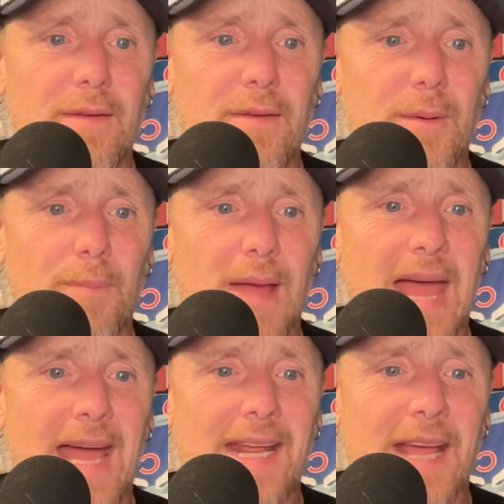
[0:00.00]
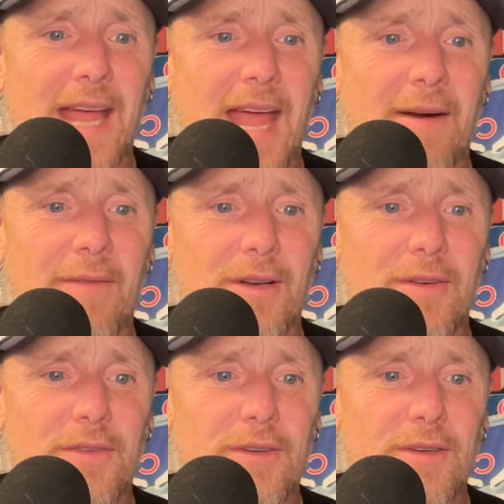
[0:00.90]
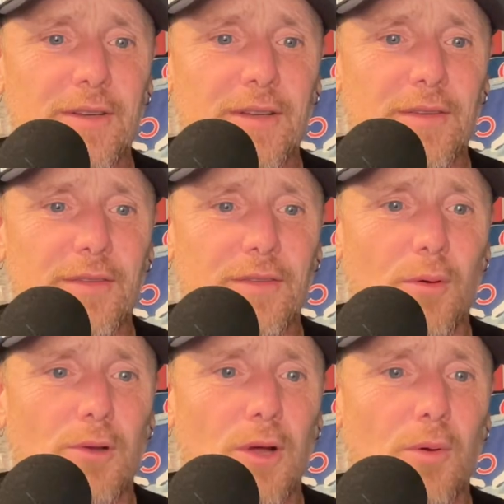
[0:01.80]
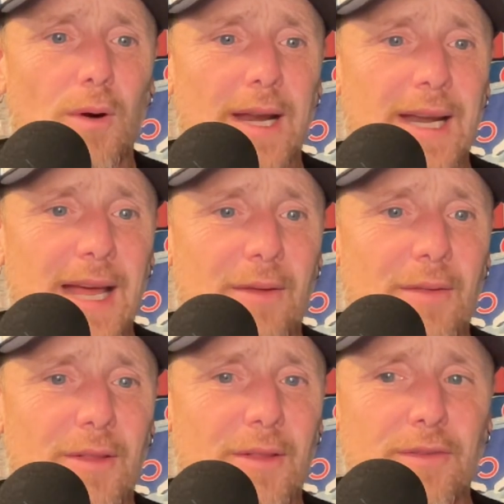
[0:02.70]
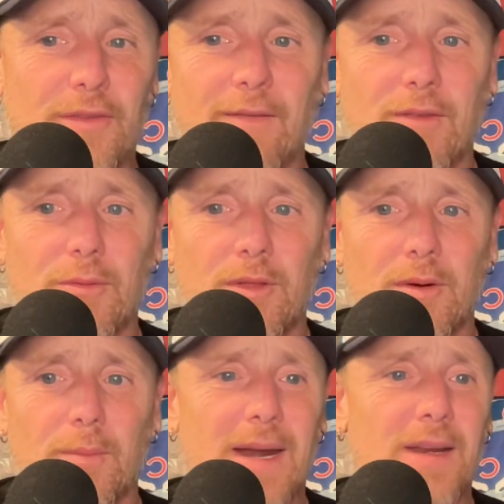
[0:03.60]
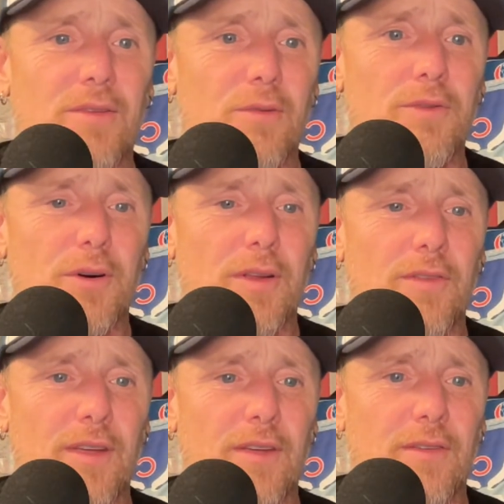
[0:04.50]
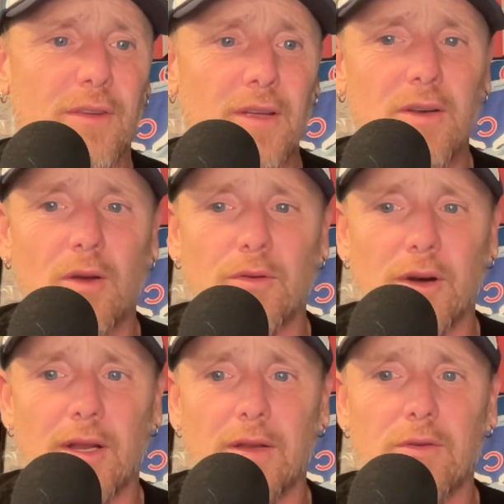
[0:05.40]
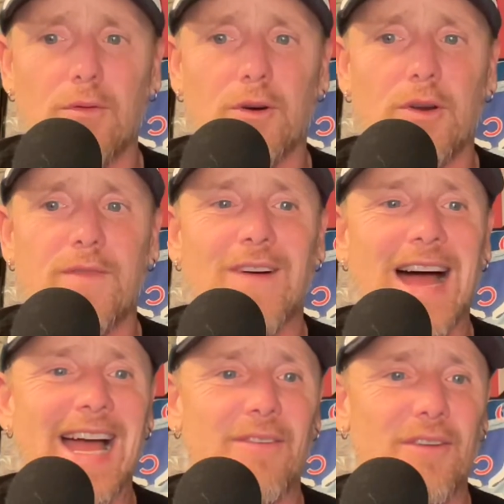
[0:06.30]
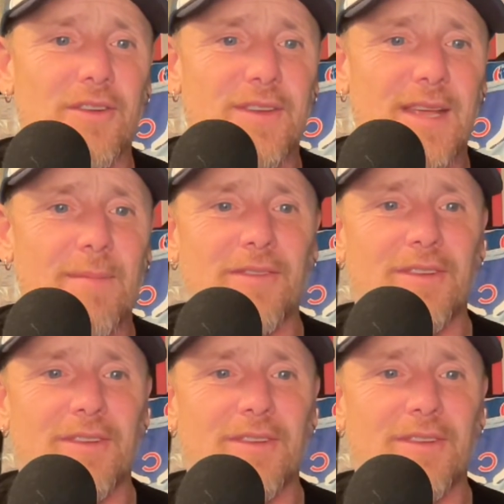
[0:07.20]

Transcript: their batting average is so low right now. They're the 7th. They're batting 236. No, sorry, 235 as a team. That's